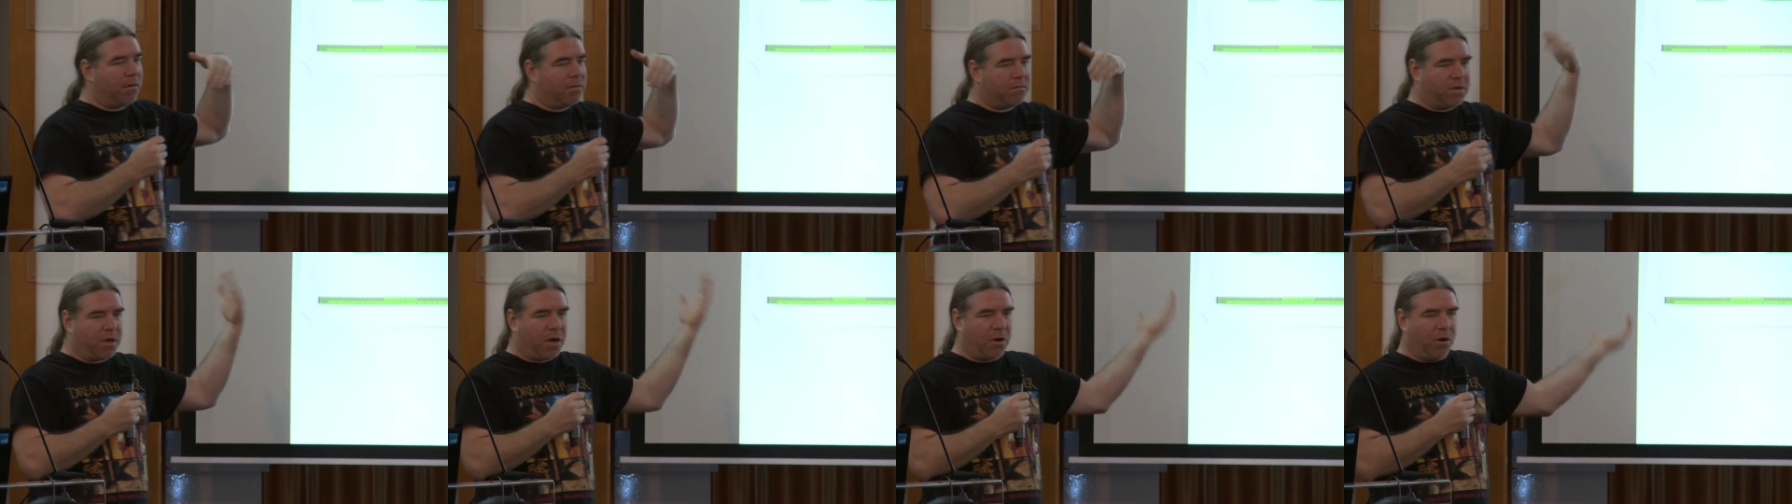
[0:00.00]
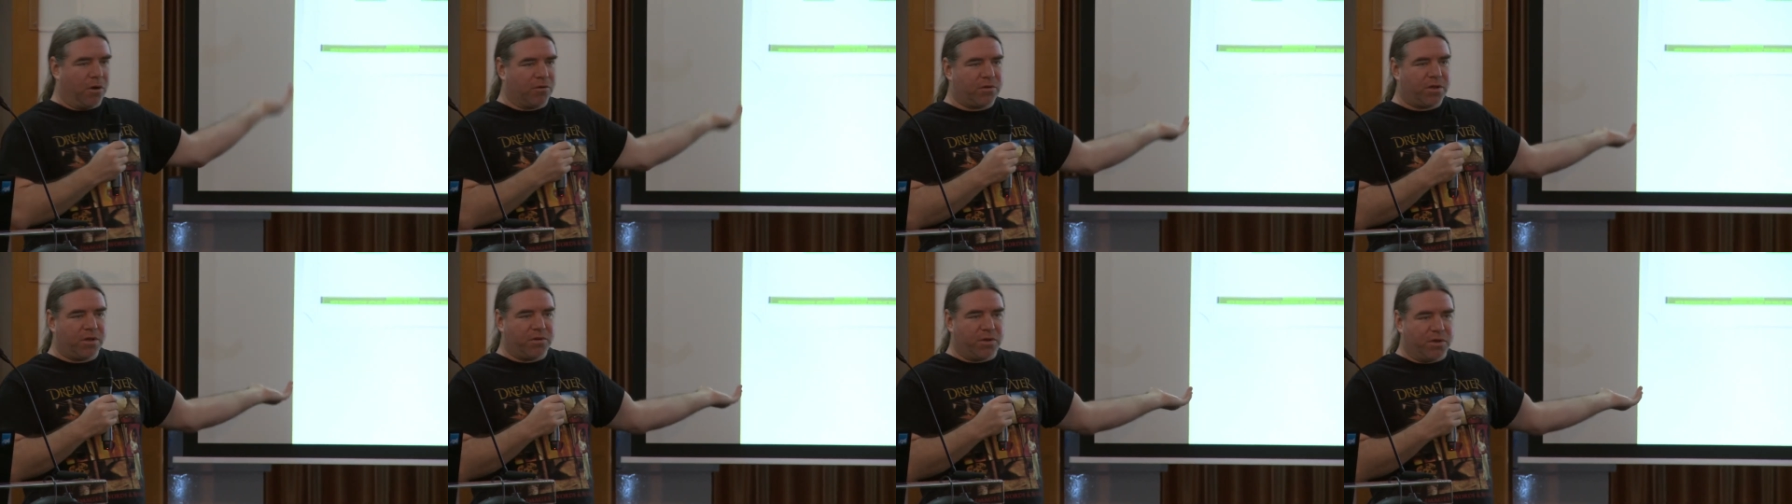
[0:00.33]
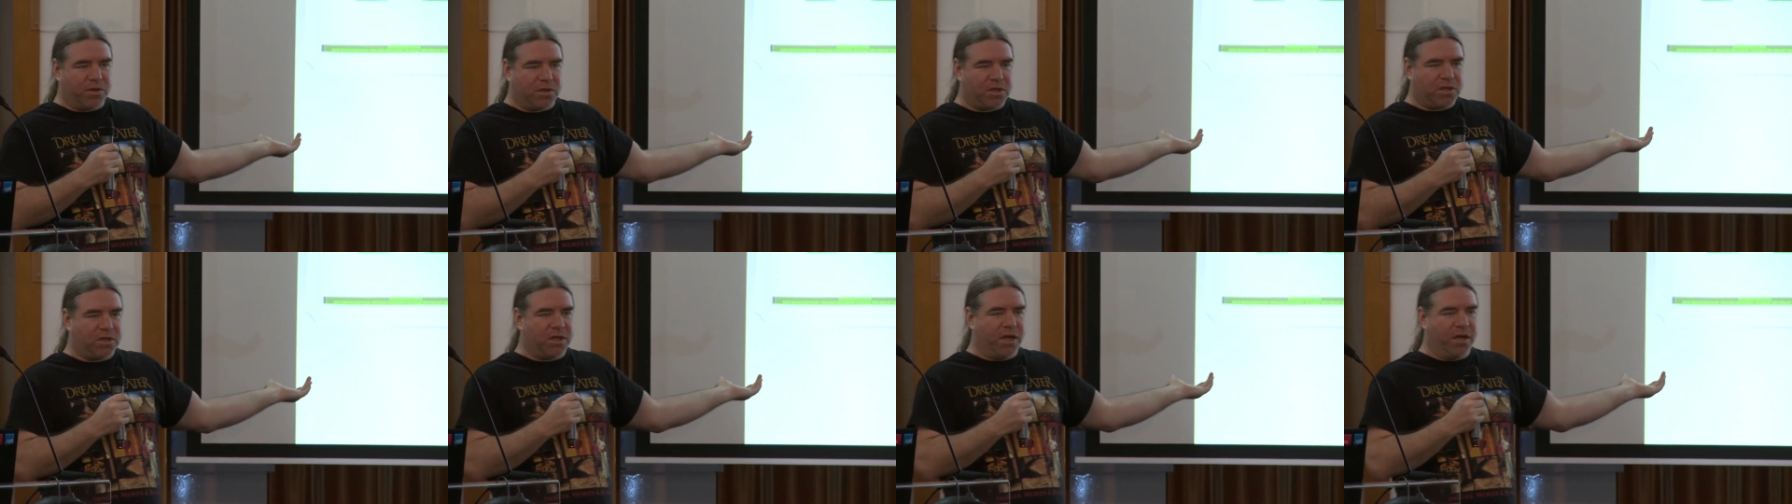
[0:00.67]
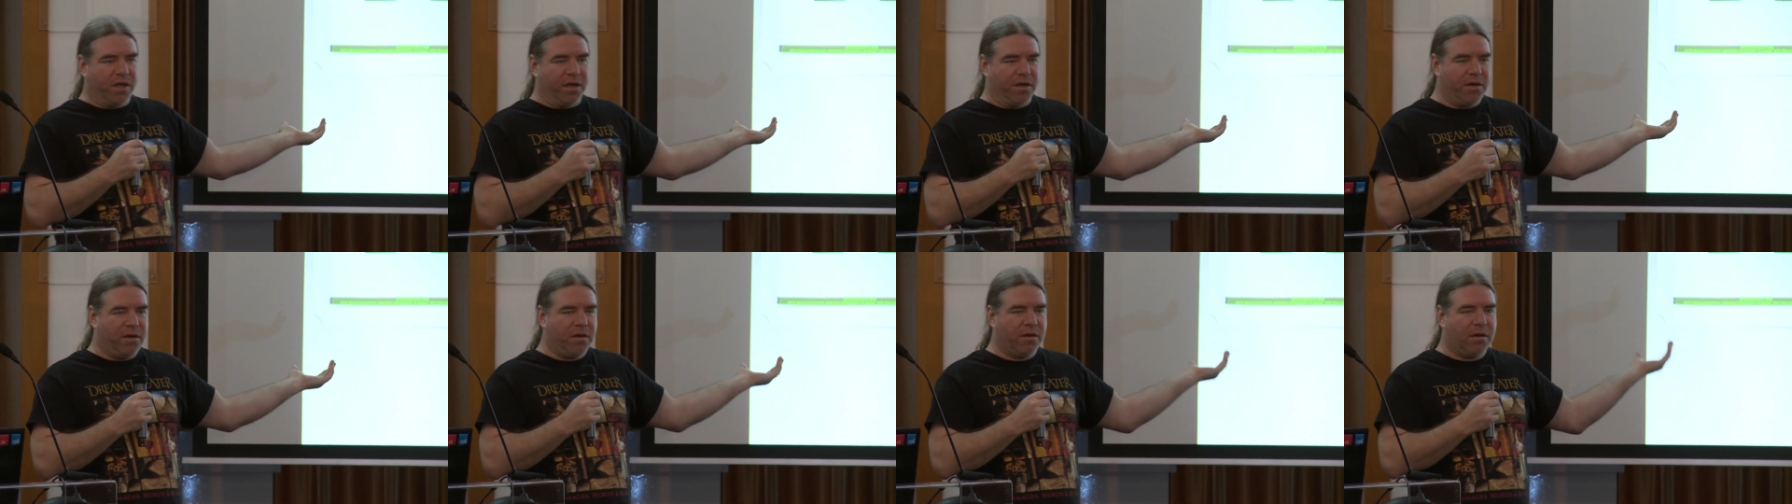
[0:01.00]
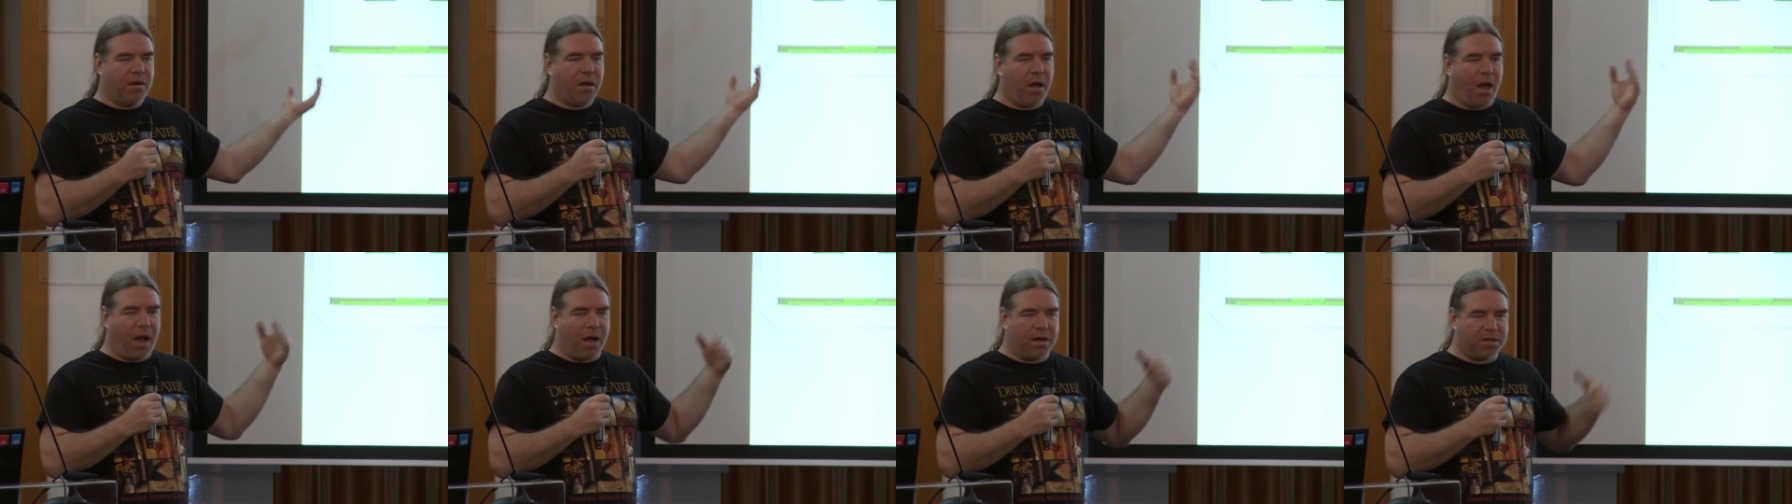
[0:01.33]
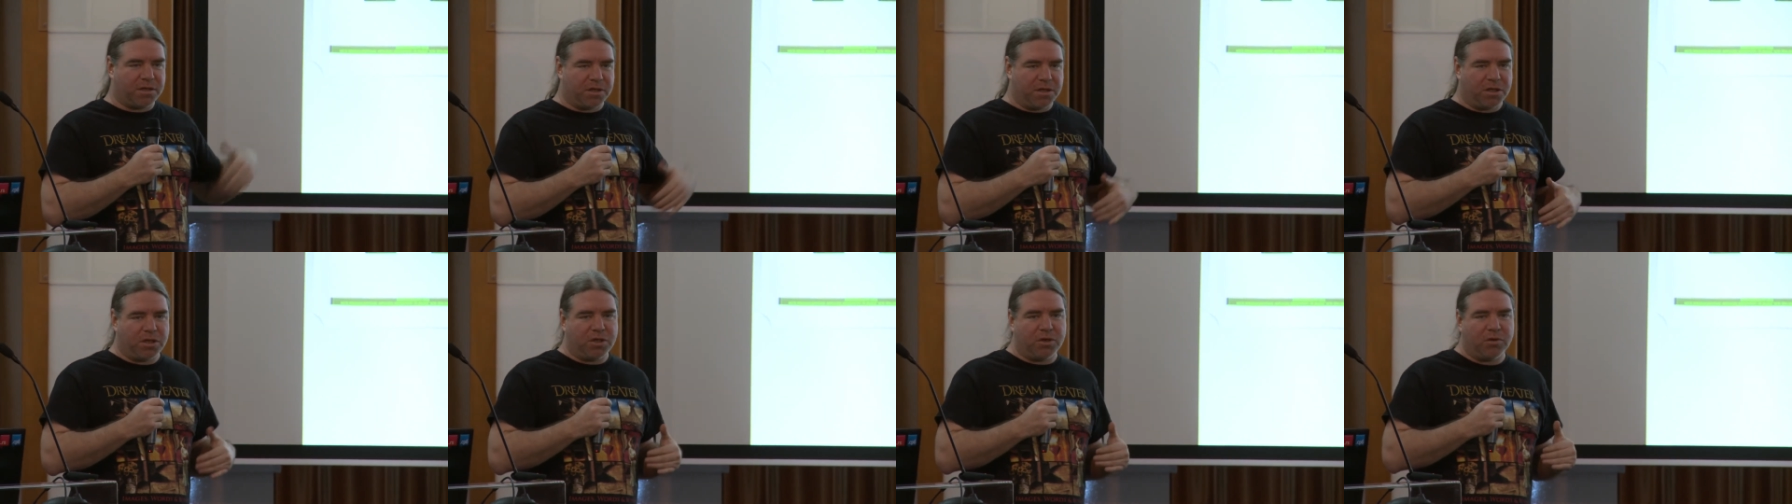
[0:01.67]
the content is seen
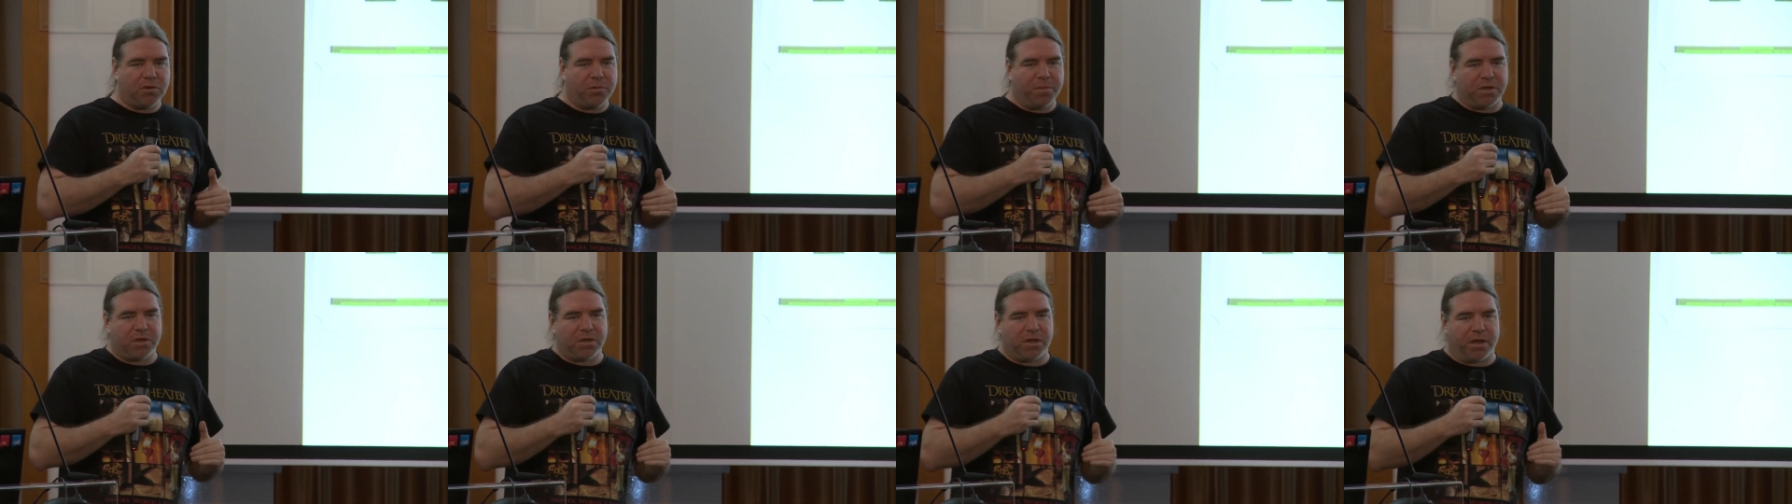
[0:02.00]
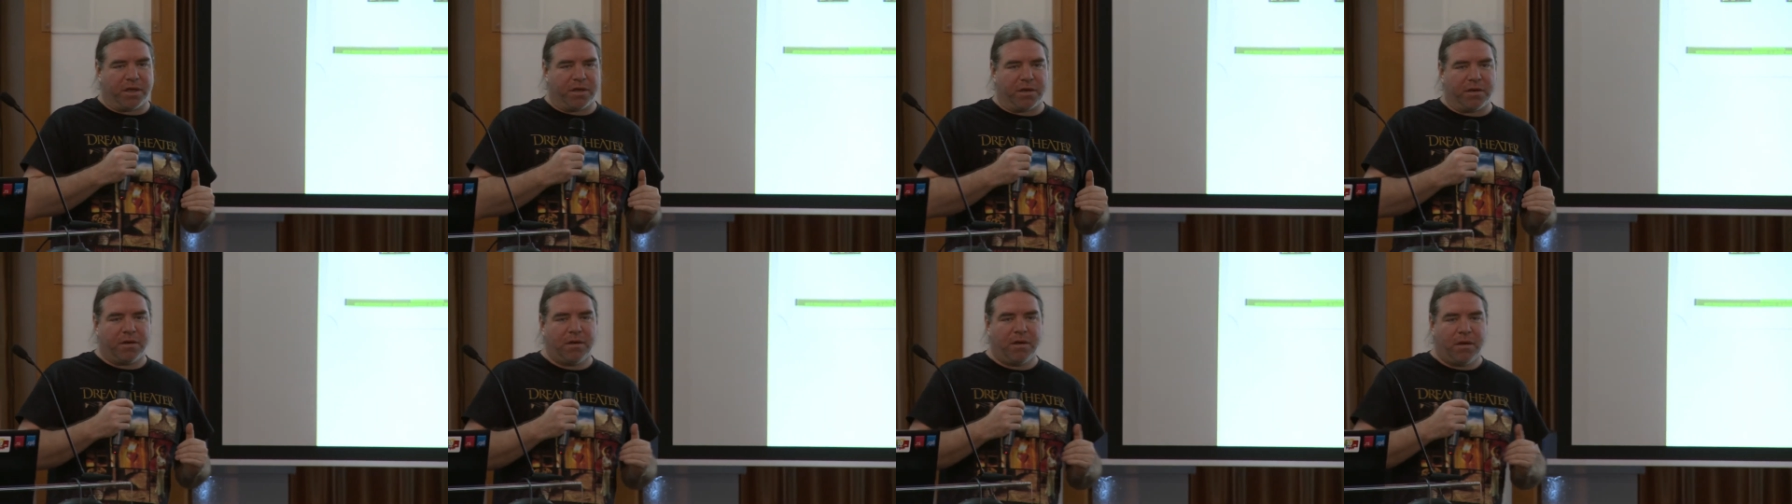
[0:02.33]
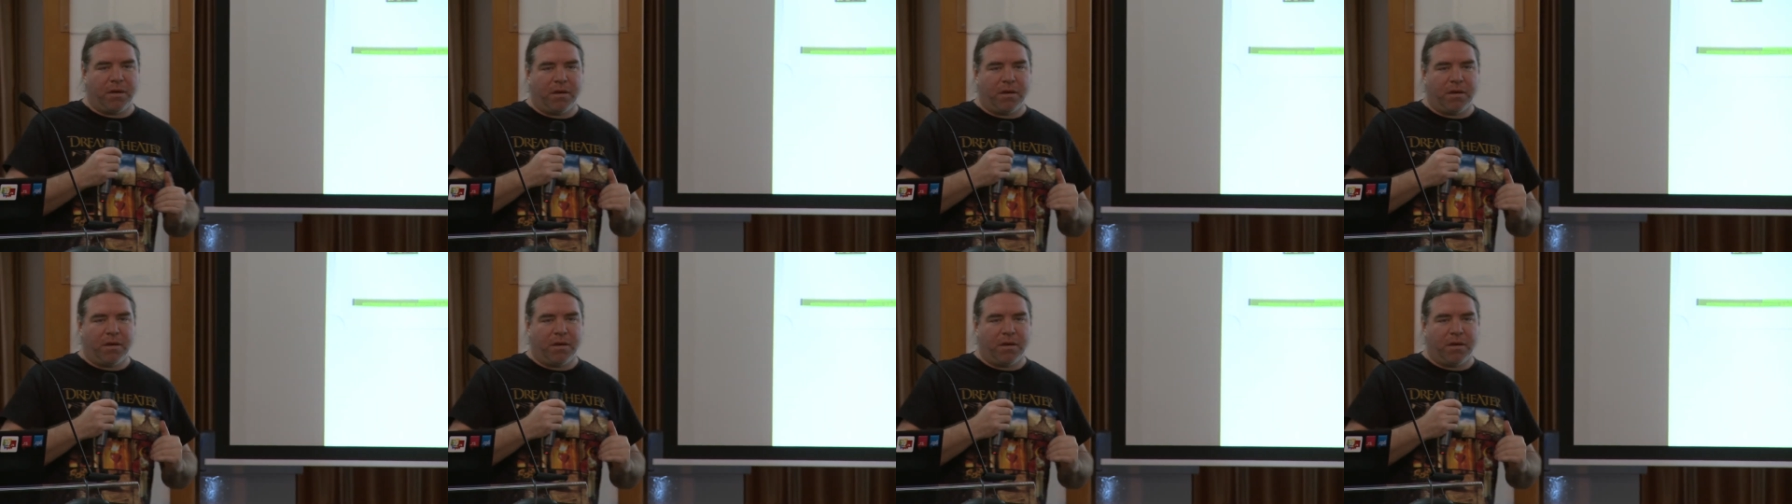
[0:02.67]
as it should be seen.